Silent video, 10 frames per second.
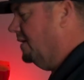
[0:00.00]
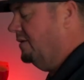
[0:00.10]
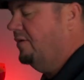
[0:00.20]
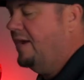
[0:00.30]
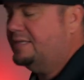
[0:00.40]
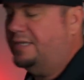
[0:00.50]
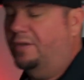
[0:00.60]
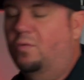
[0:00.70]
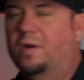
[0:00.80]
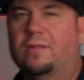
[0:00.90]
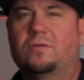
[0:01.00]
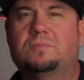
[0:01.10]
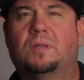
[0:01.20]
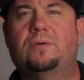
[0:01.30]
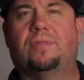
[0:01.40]
And you're asking, what are
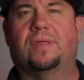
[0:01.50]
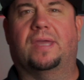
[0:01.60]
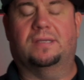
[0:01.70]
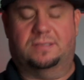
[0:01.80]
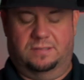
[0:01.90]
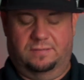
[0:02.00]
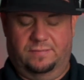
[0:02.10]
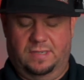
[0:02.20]
those blue things?